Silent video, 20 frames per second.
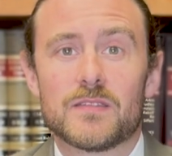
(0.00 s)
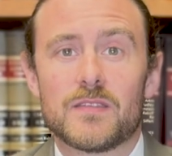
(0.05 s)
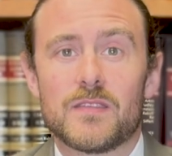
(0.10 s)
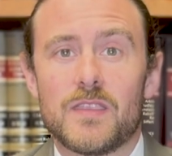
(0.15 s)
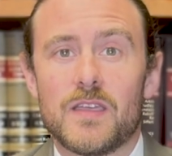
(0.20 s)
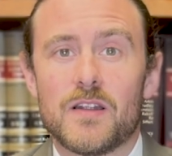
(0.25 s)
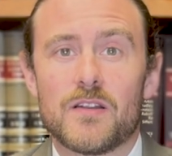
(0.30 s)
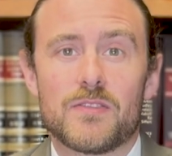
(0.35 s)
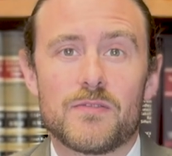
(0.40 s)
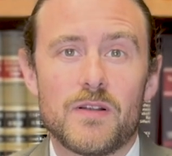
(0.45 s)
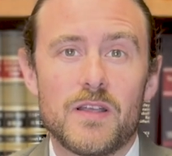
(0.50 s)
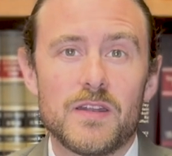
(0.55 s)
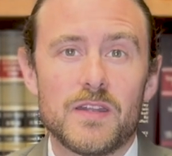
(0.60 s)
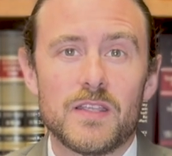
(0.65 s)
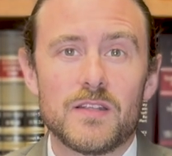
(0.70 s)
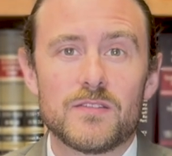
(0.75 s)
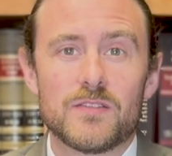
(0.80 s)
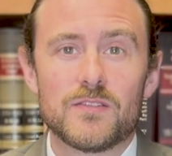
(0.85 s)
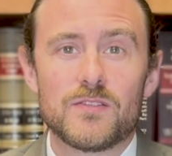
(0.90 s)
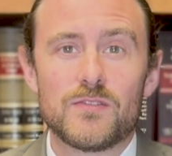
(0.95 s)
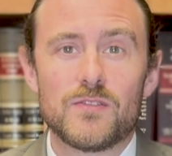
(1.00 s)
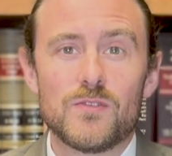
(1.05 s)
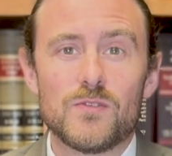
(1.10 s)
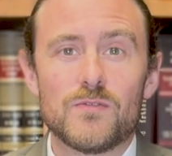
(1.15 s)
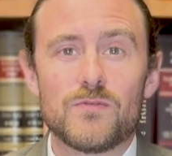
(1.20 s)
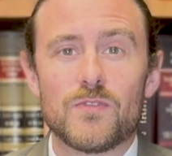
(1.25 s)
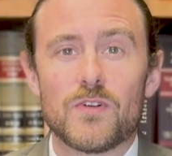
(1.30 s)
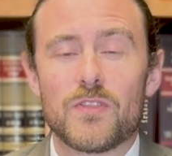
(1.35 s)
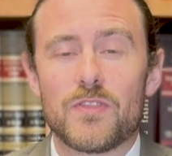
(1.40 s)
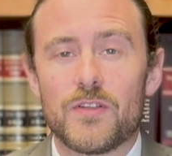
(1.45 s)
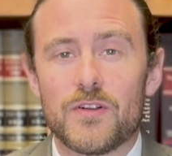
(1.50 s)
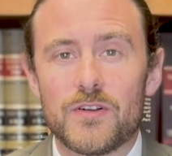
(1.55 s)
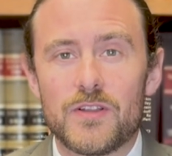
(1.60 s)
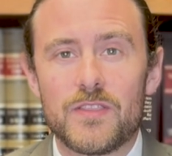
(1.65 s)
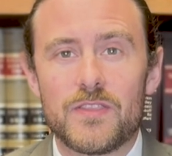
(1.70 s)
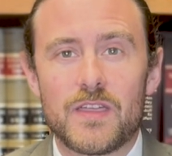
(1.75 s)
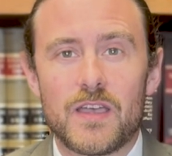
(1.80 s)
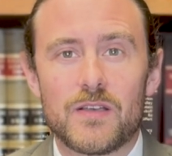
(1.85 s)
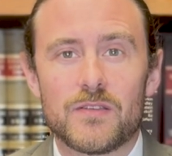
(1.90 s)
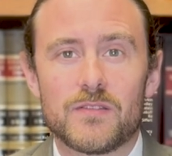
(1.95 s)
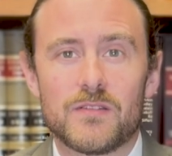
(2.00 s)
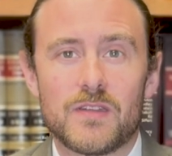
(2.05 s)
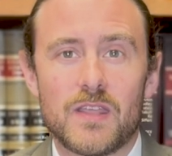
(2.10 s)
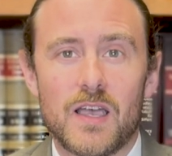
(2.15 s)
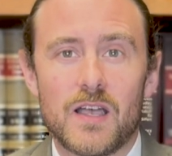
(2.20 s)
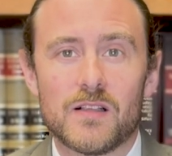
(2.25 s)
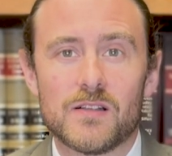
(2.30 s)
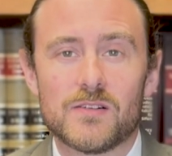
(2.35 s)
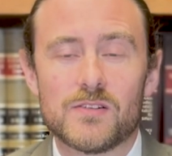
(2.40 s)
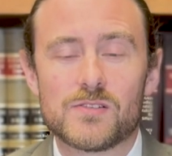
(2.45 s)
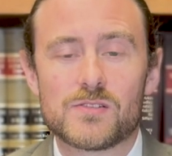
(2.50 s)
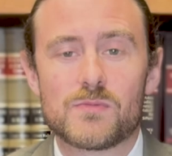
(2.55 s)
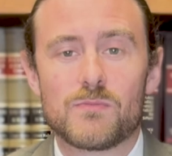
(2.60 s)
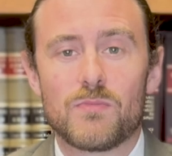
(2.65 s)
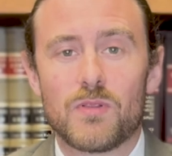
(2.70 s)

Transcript: they are threatening to sue for $30,000